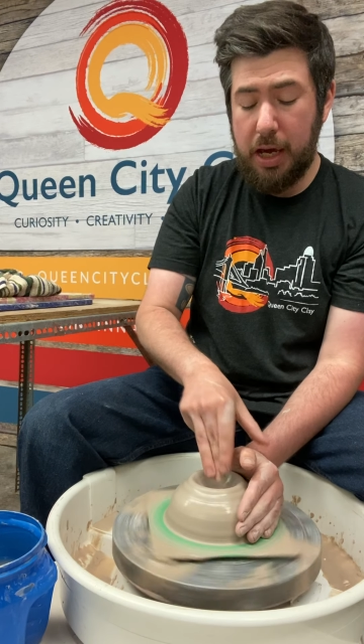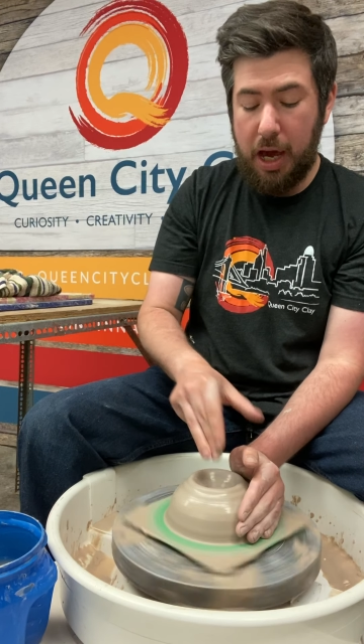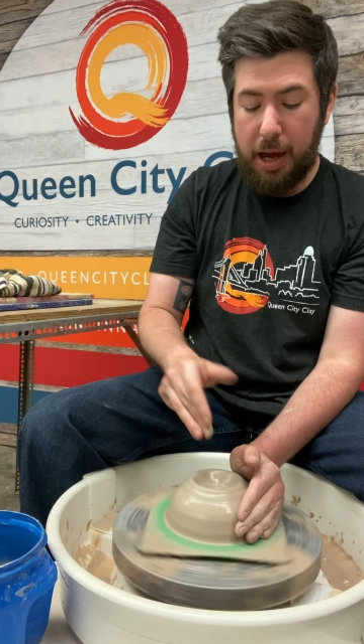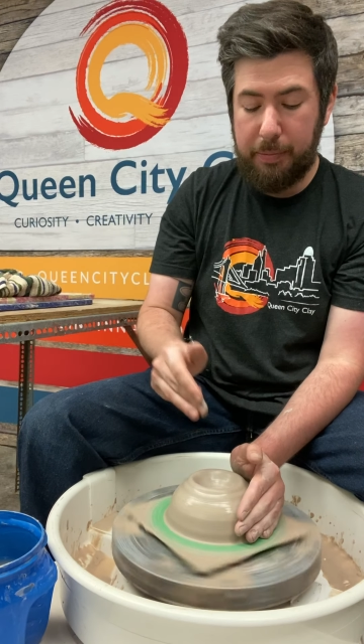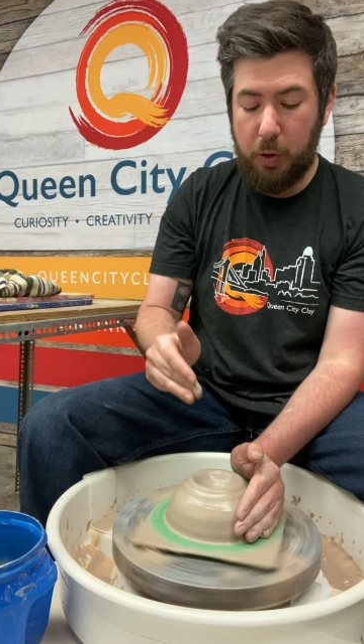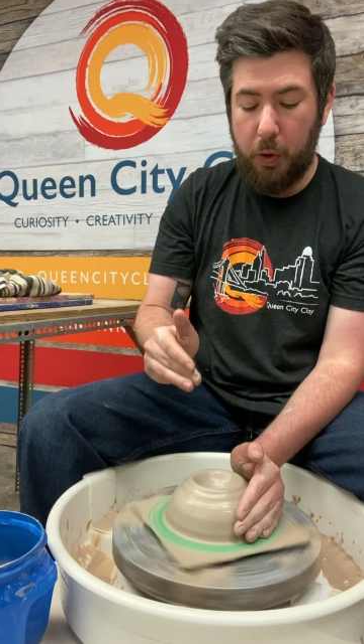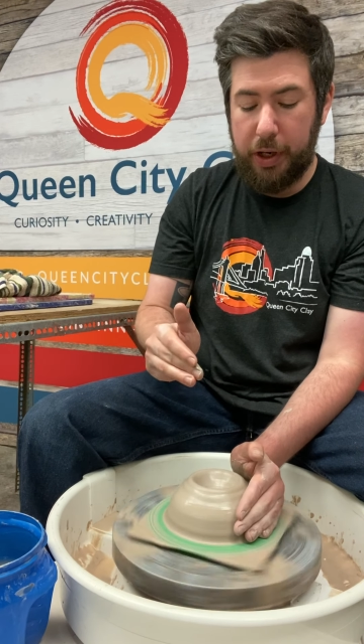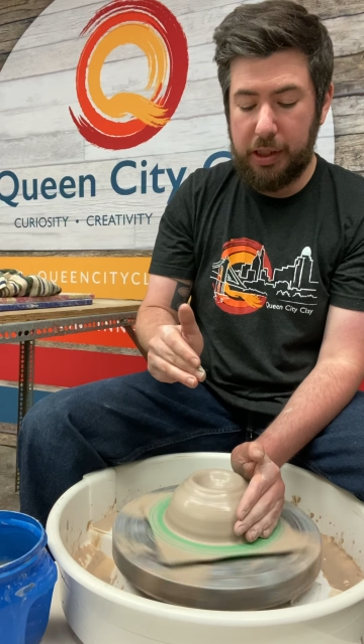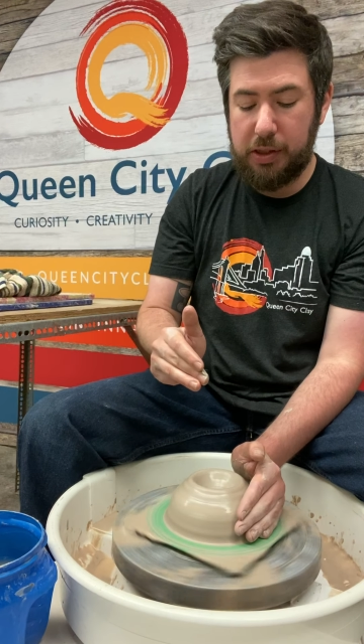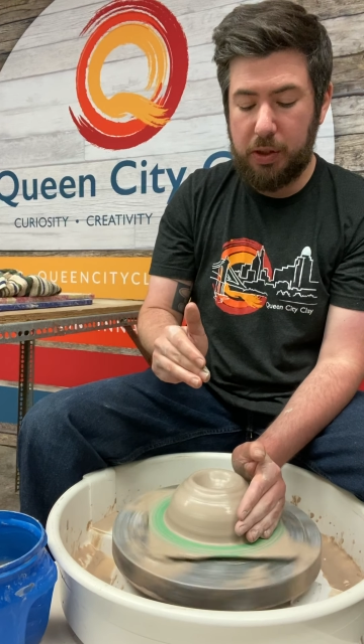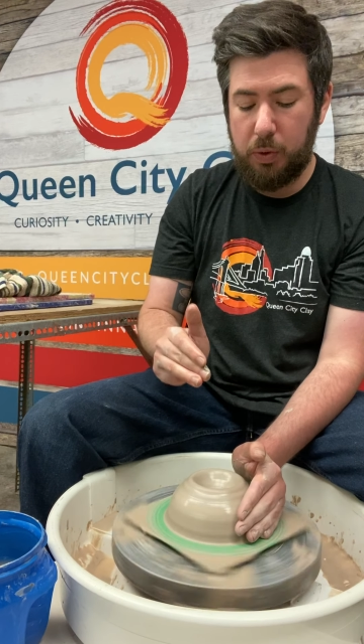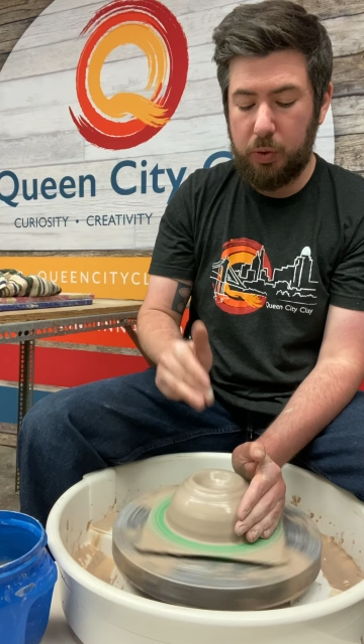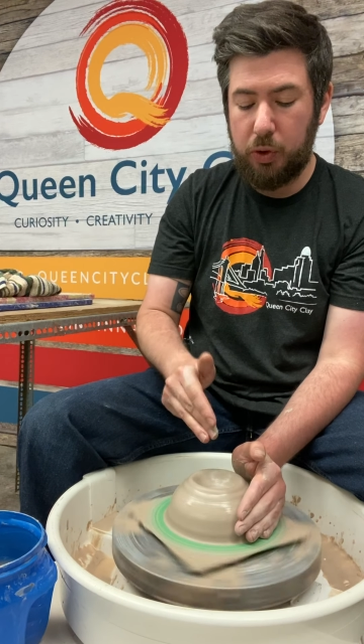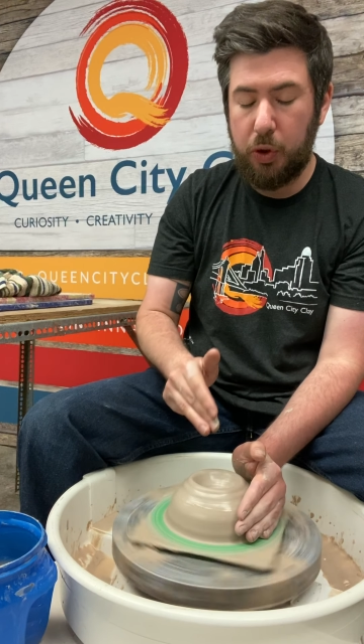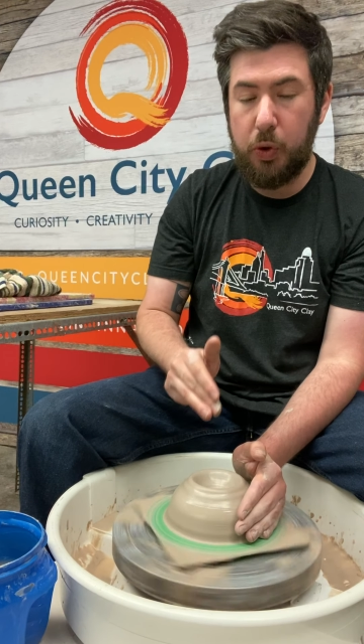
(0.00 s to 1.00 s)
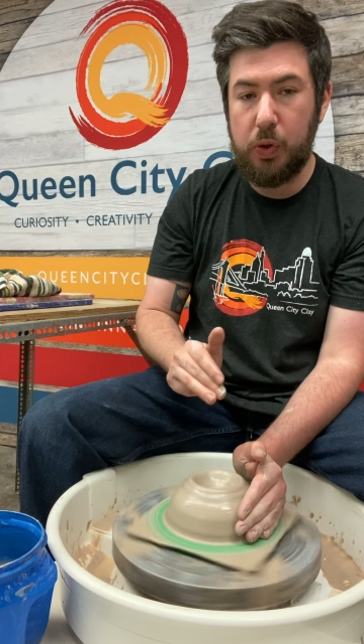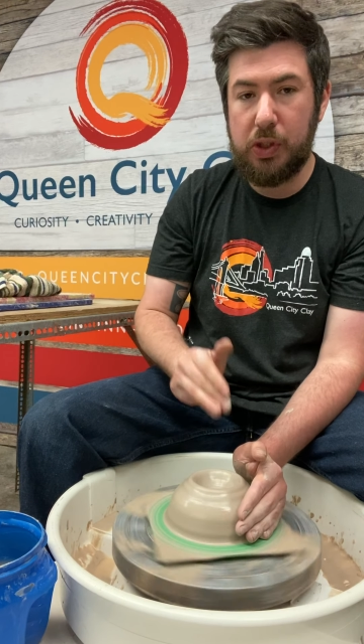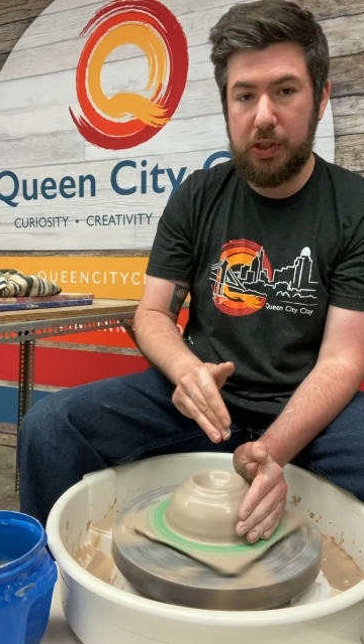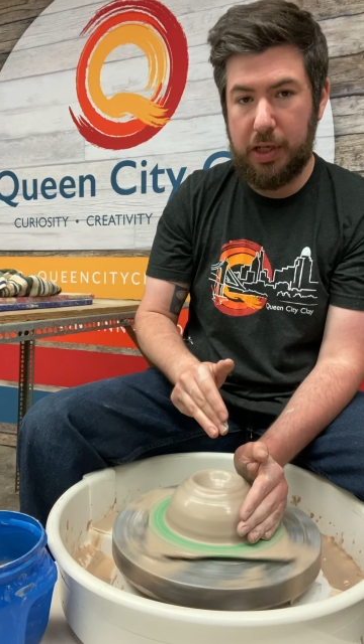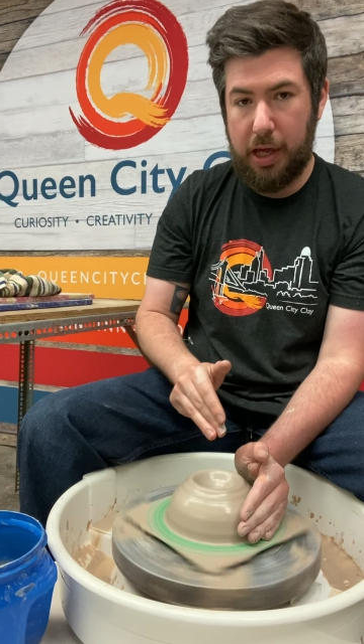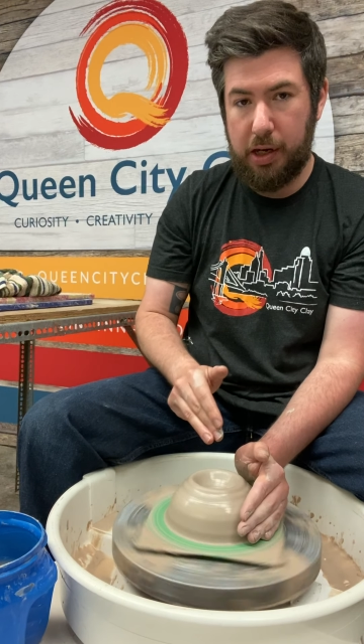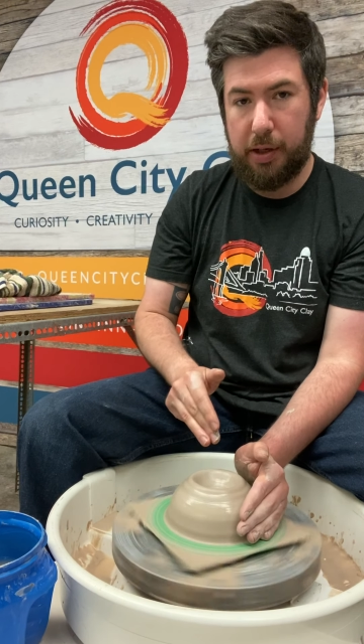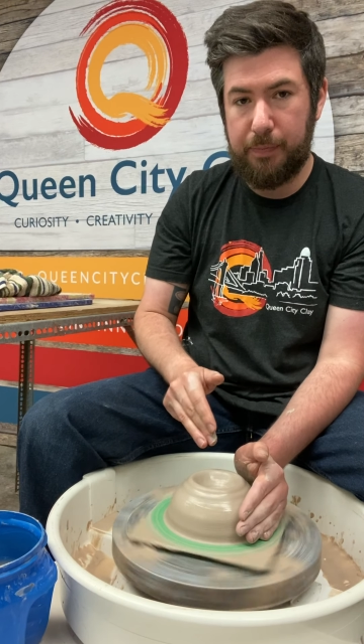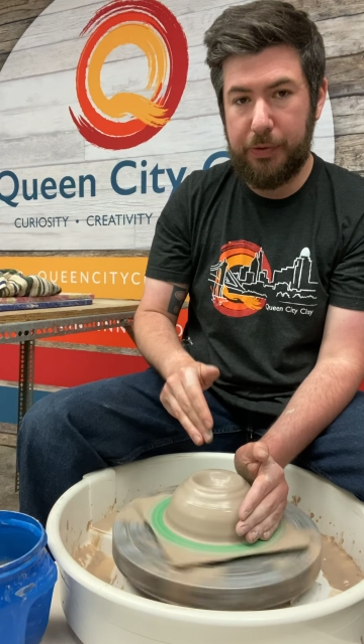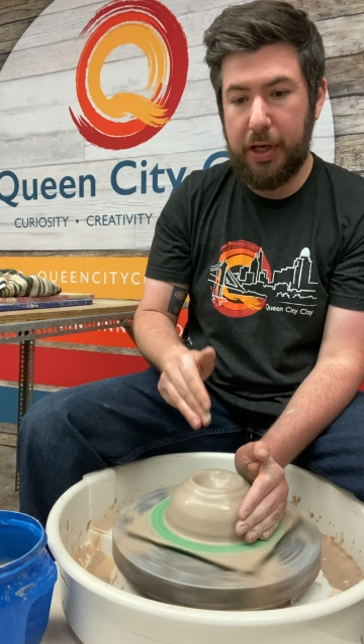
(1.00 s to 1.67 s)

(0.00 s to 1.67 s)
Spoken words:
I'm going to lose center